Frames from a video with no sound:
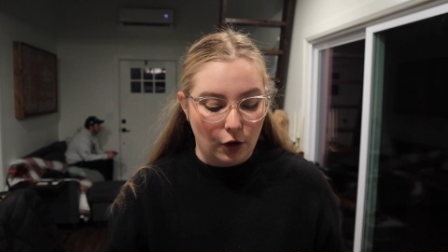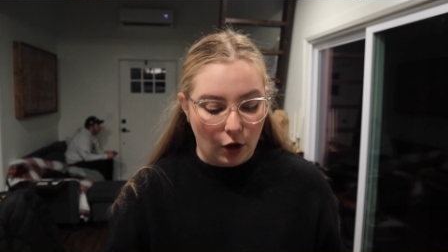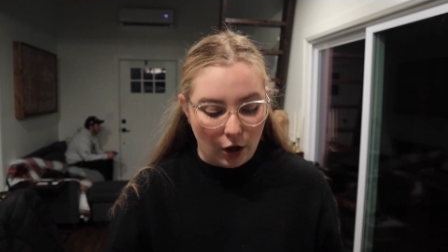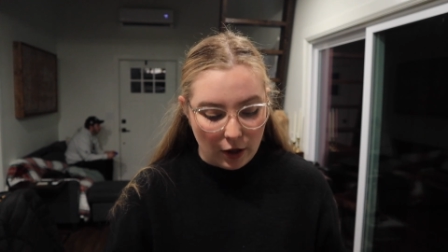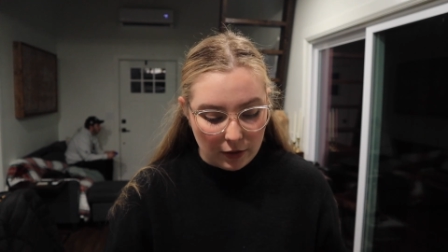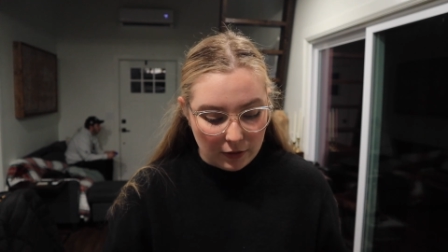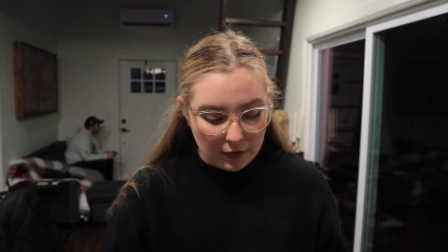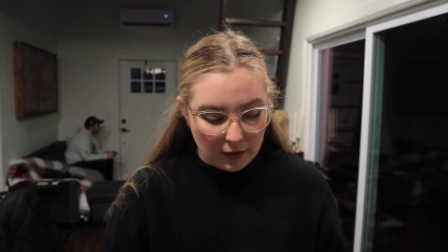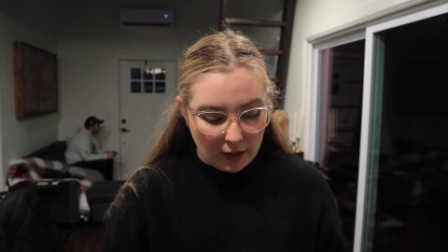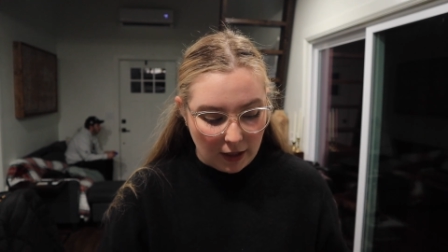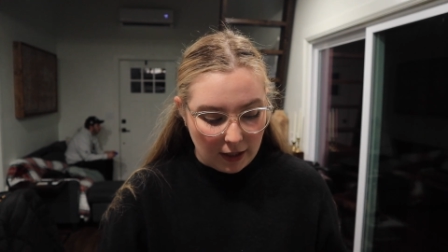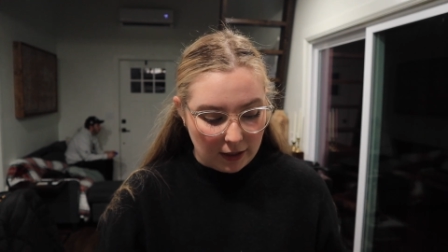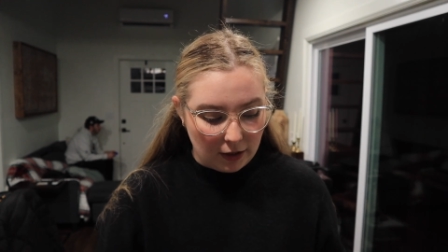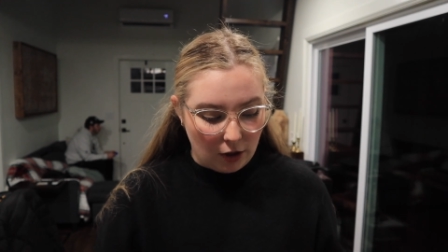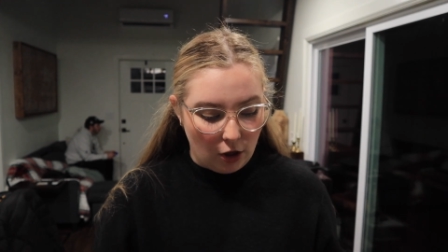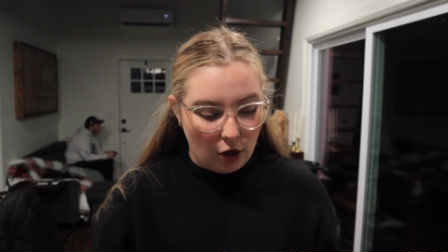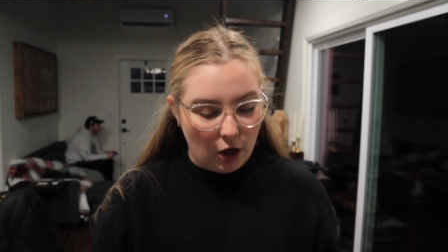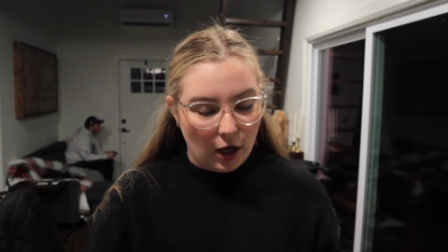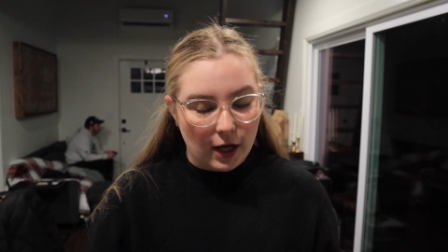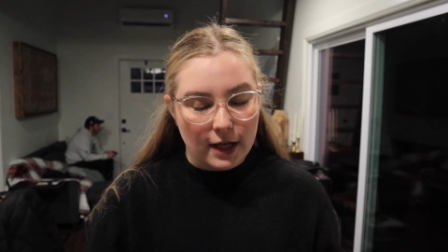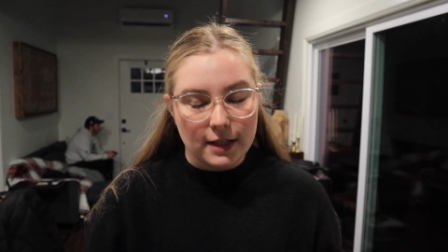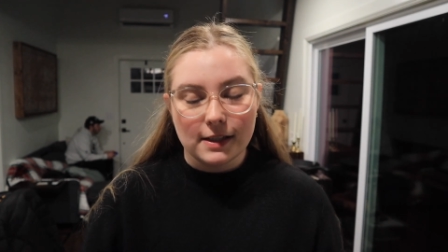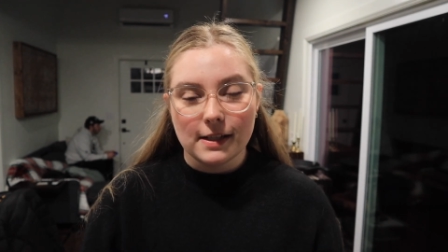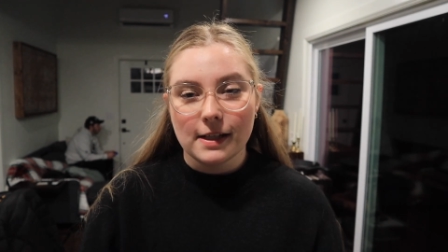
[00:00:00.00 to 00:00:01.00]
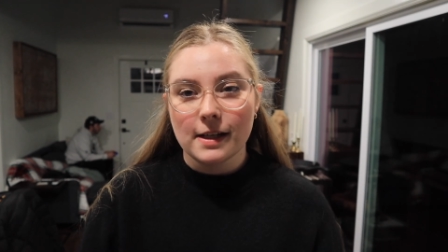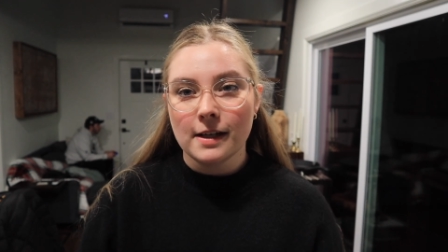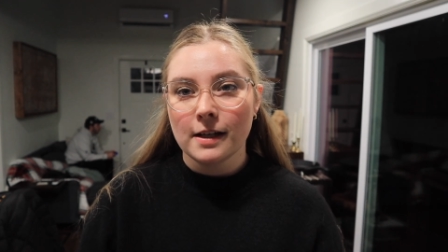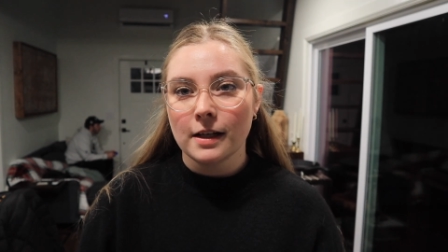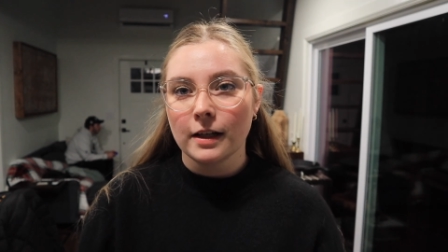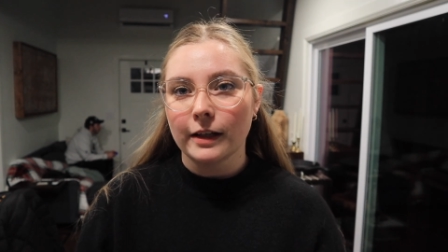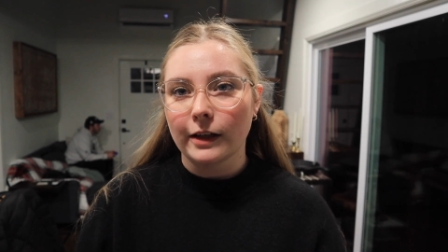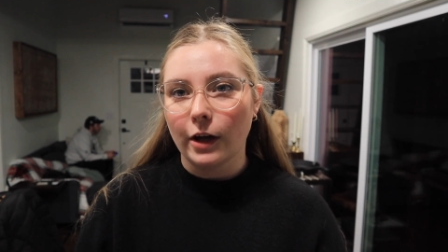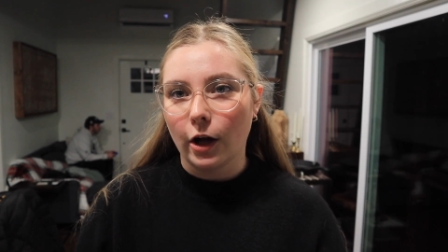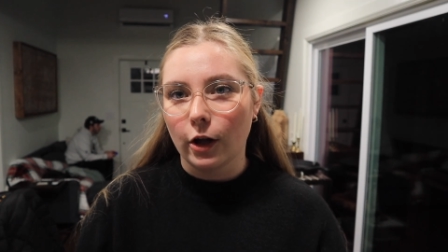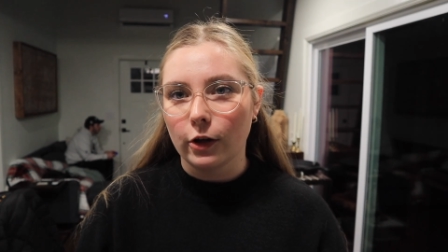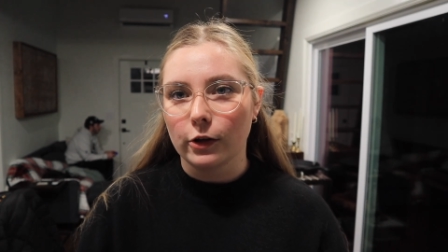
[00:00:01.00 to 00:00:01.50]
thought that I got
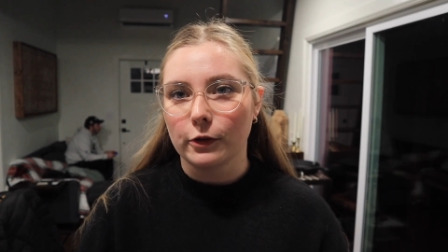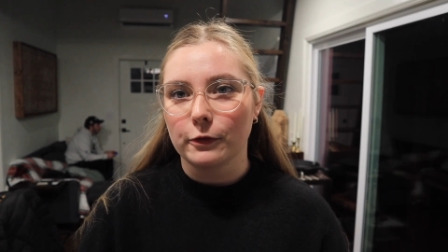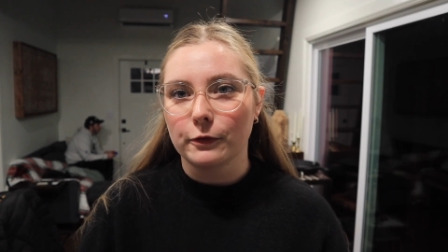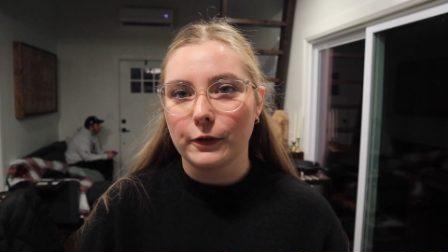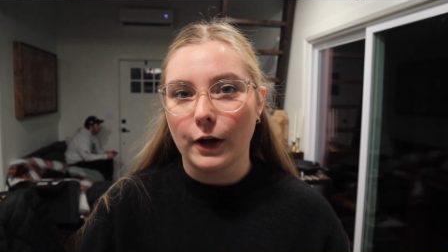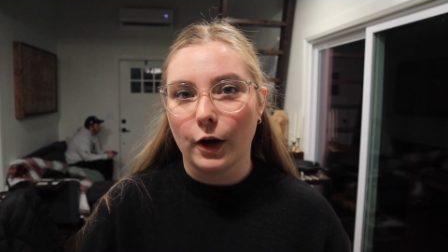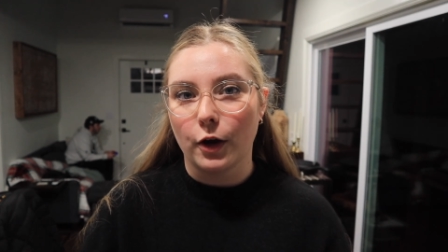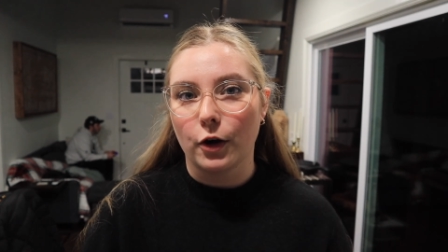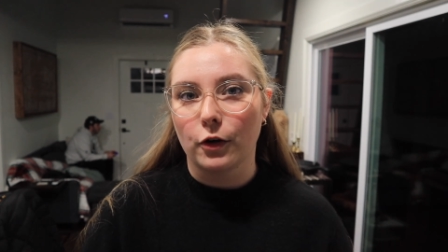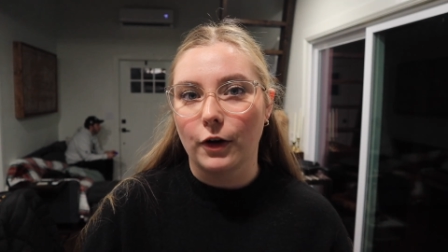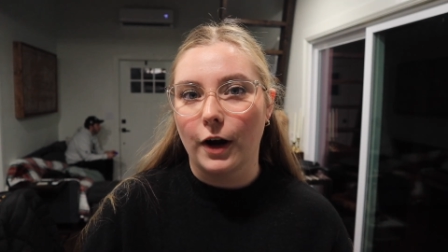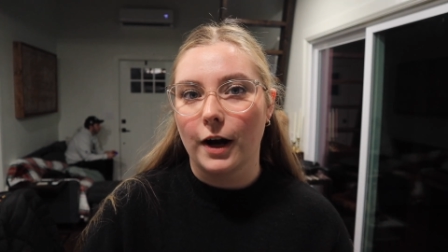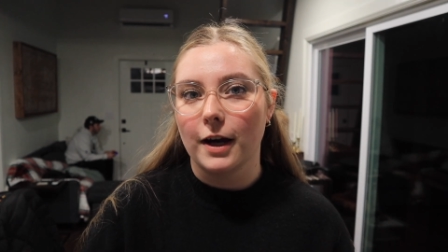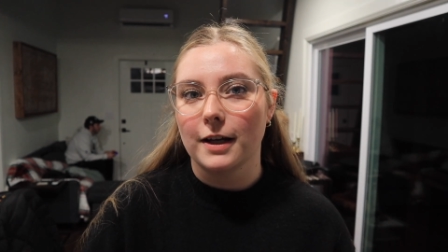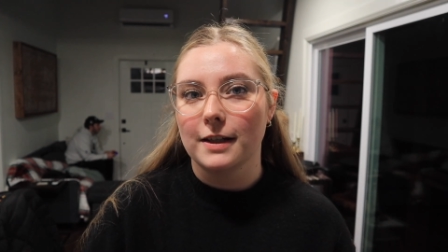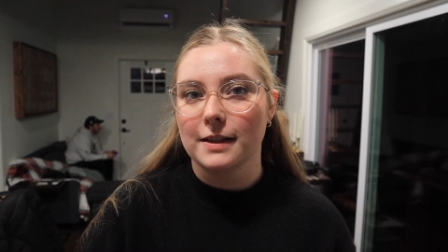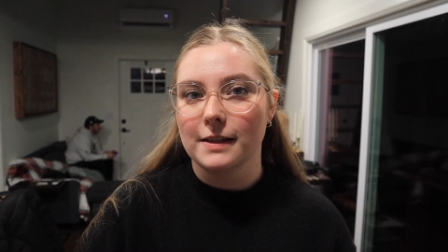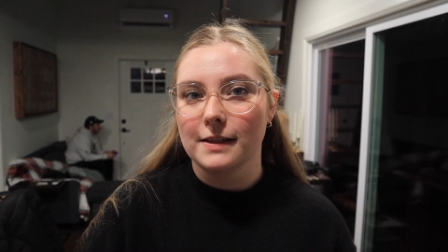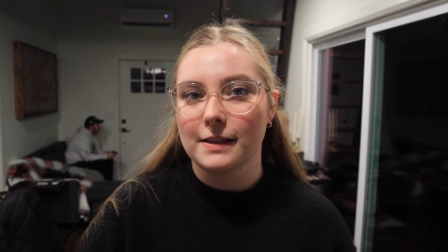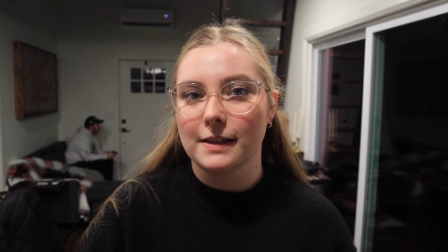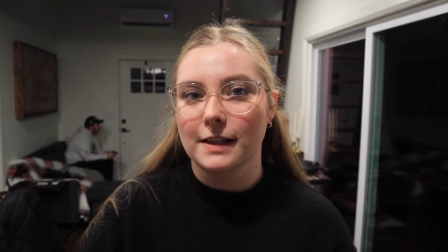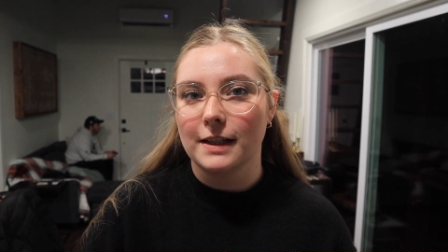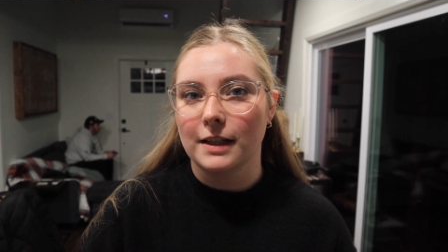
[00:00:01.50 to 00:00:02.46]
cauliflower rice